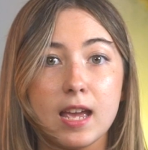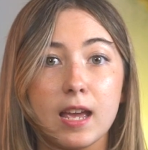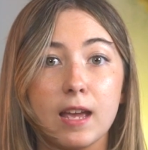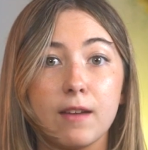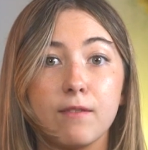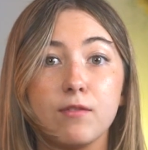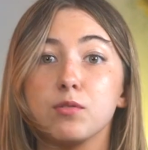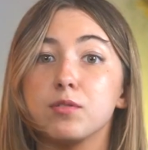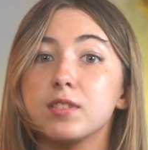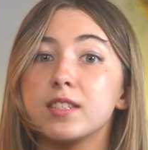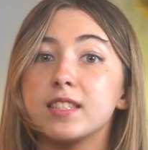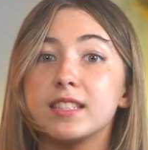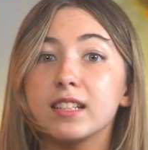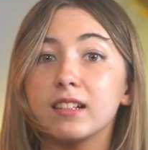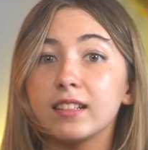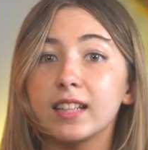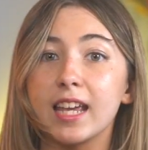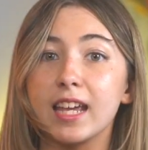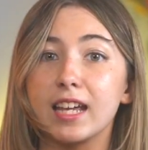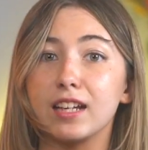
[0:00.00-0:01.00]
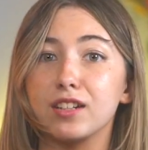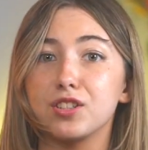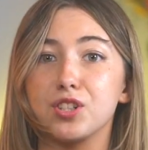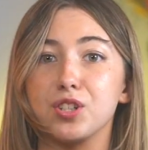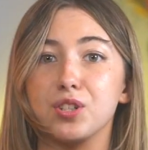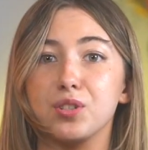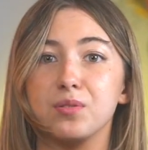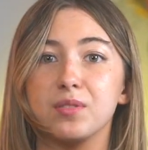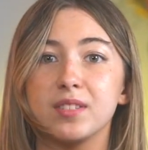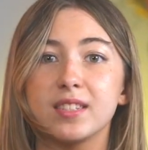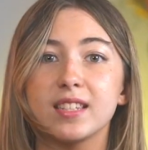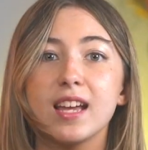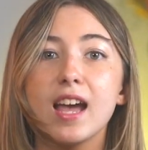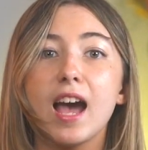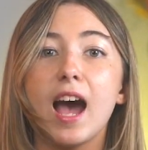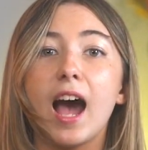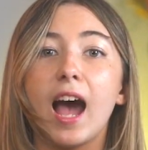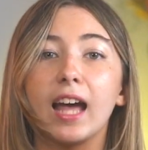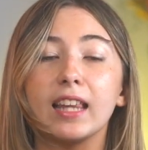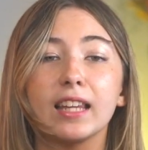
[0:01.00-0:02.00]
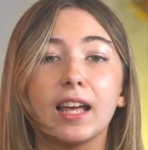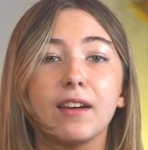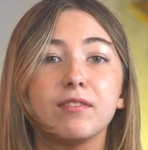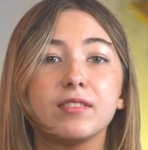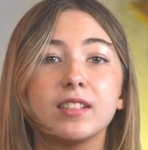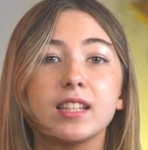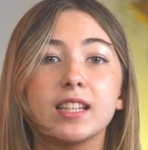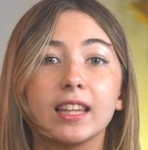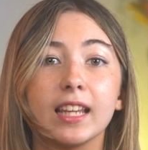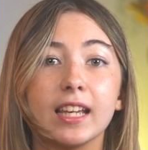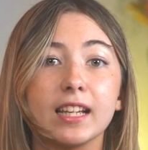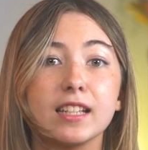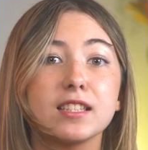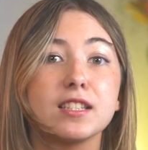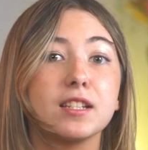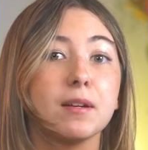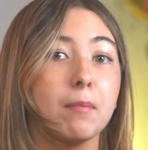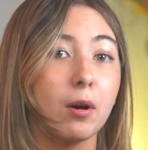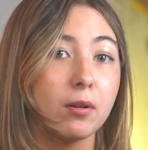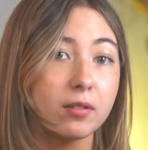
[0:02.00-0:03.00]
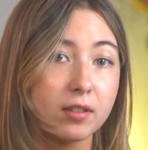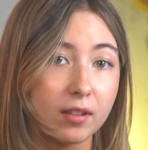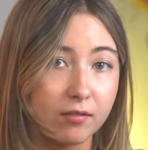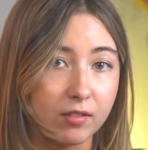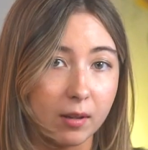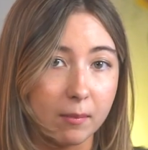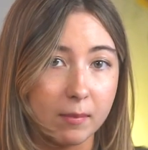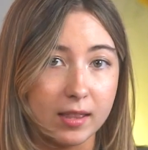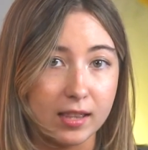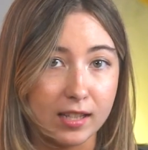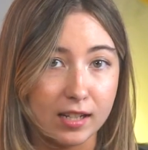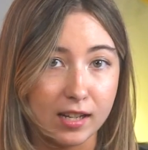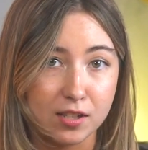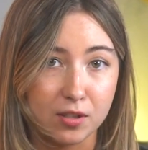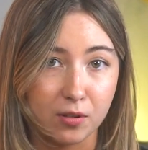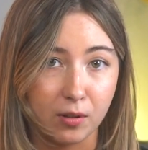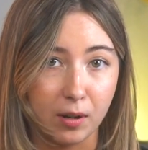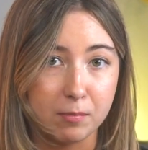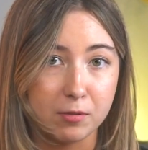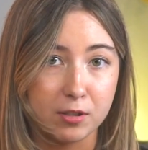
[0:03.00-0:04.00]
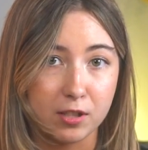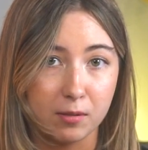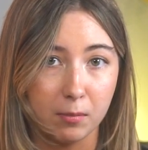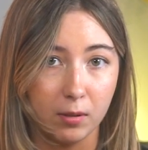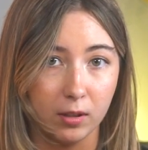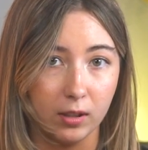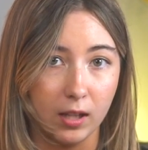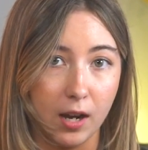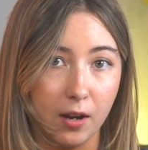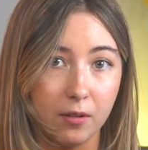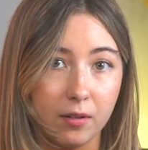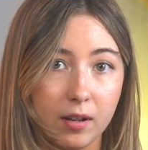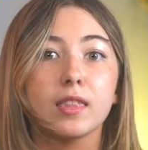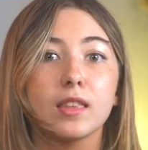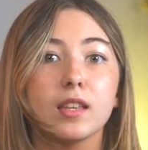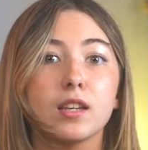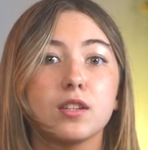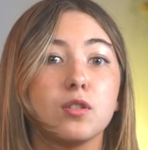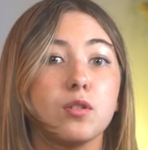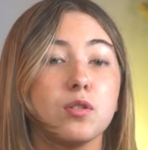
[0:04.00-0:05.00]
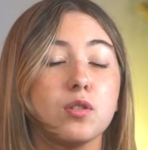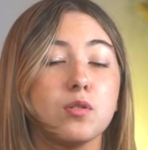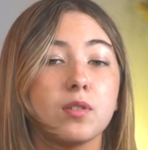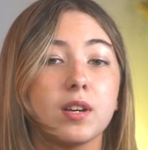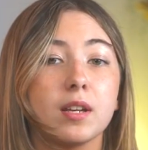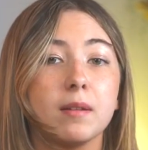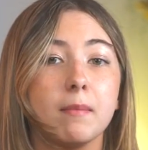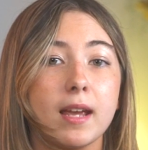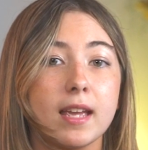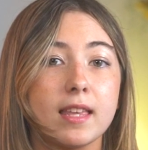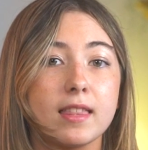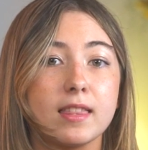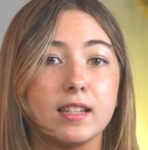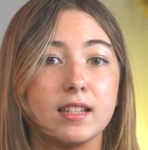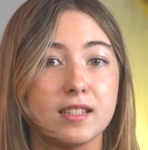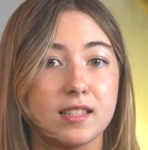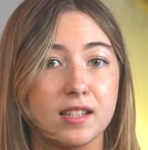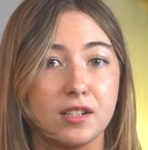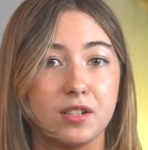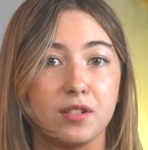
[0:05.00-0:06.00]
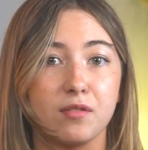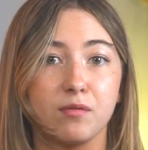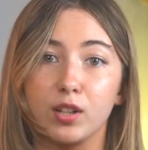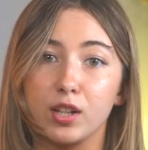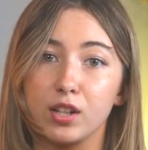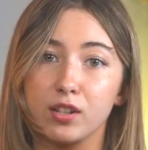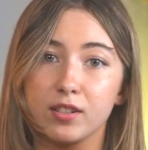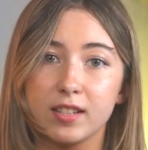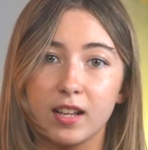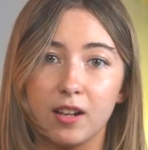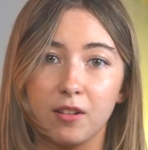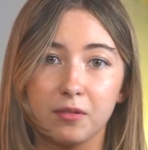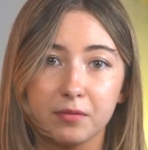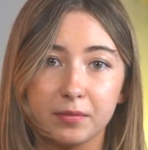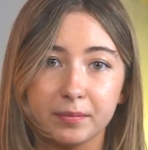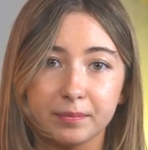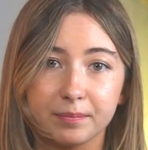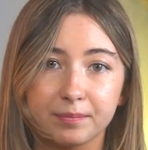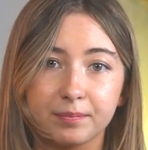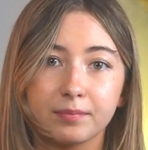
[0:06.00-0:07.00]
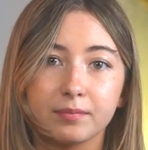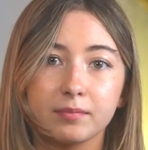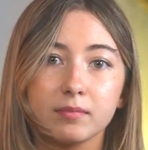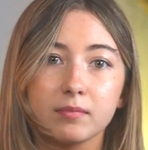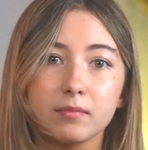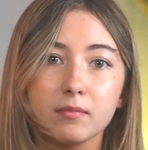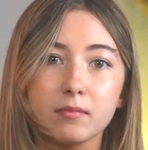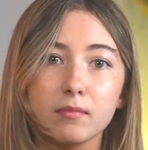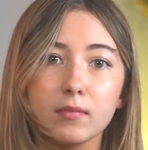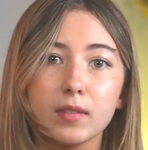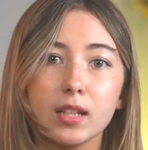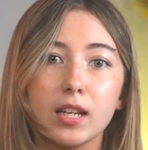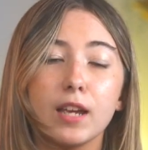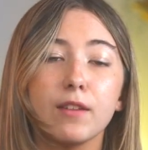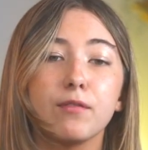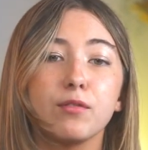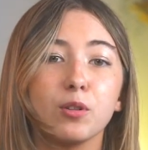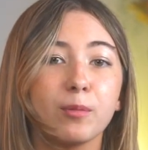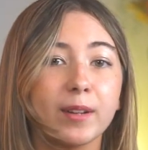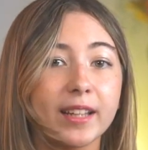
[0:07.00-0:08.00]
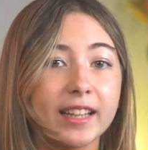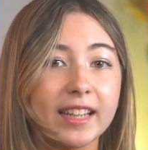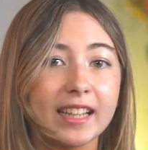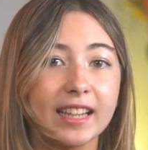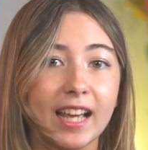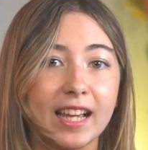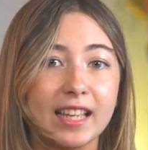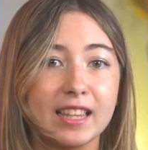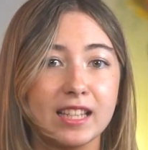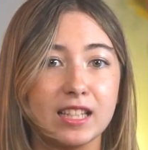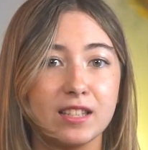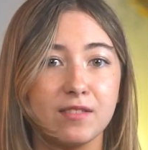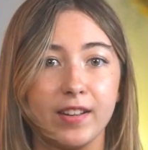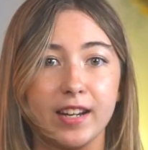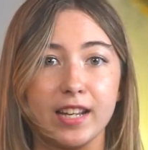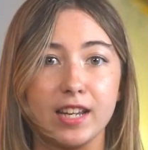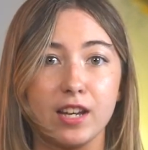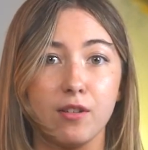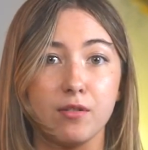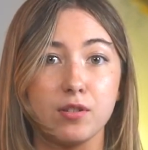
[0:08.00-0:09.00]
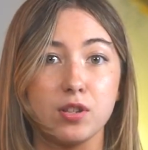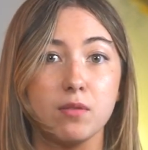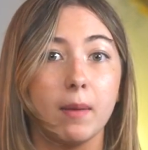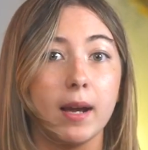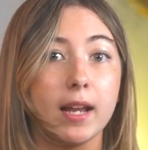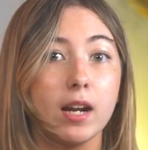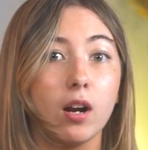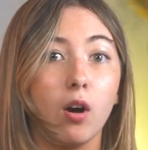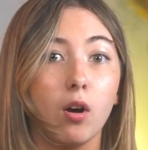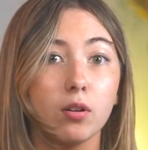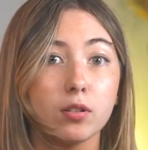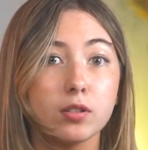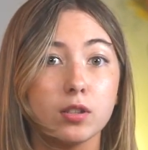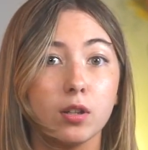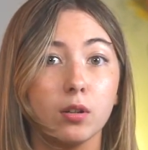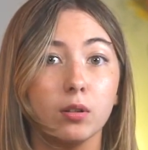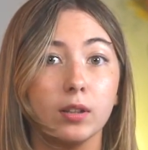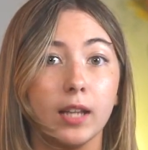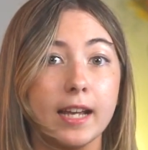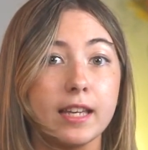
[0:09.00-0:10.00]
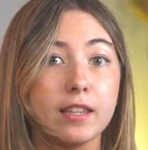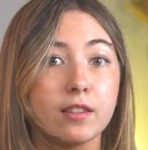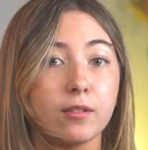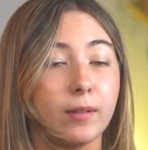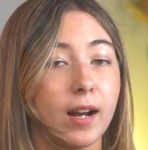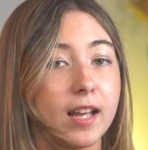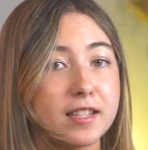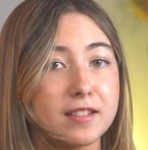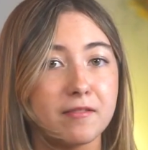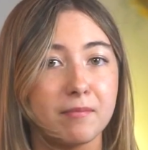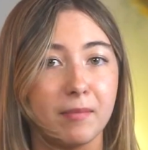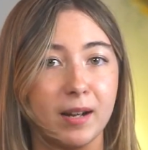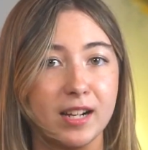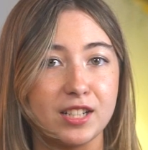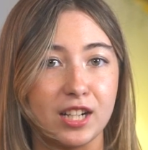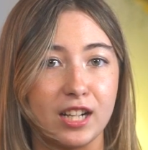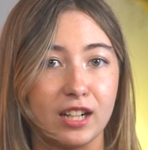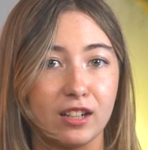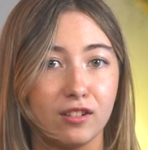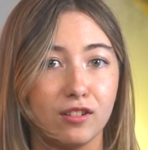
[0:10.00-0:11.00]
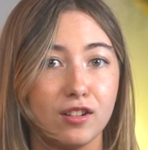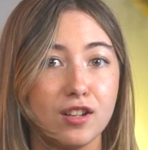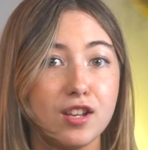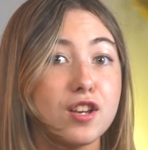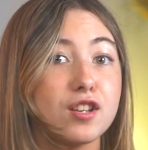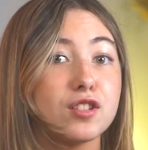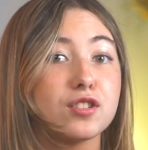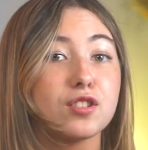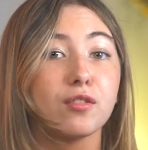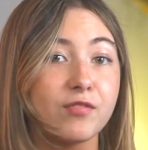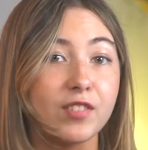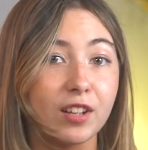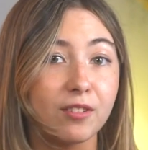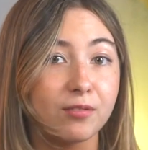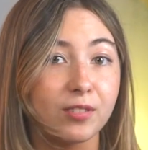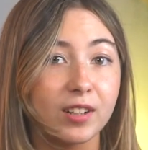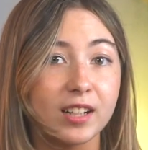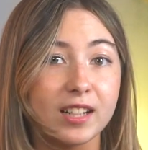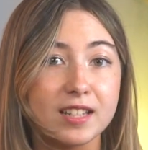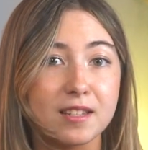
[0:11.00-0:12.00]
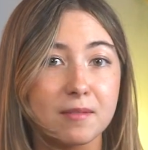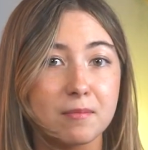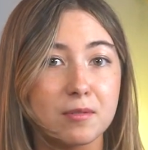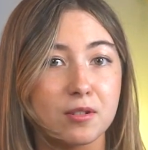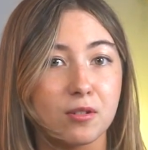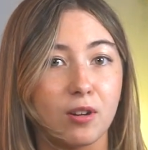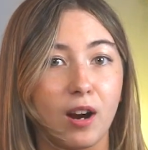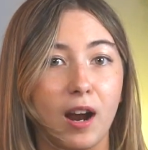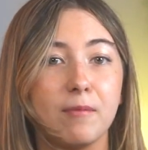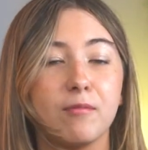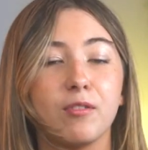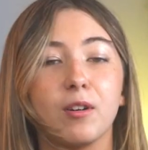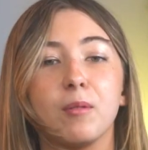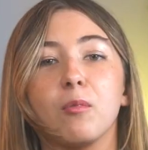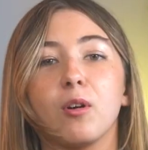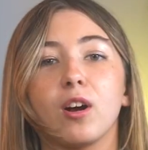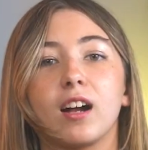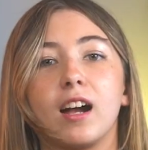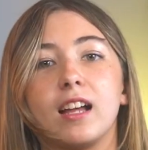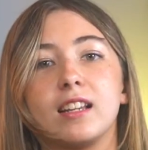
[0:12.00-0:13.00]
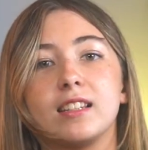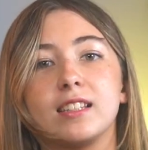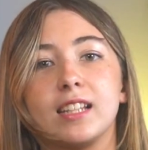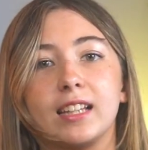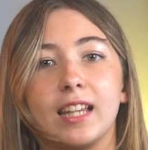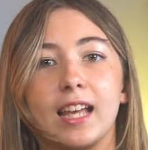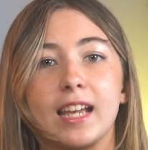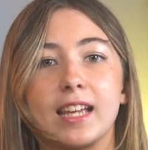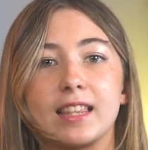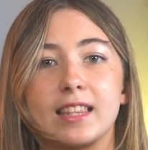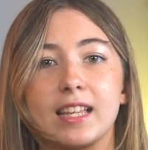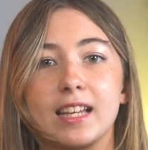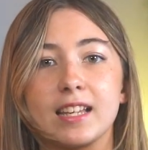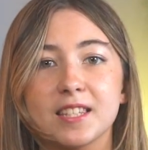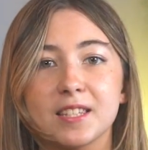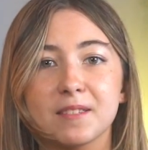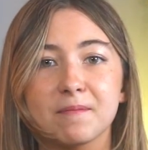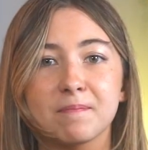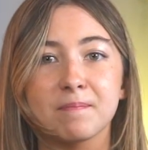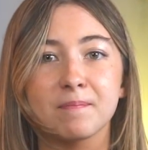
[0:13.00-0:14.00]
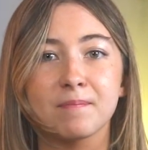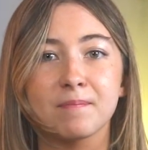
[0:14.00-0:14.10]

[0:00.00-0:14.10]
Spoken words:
If you still can't choose, I left links to both of them in the description below, so you can make the decision for yourself. If you really like this video, you might also like the rest of my channel, so feel free to subscribe for more content like this.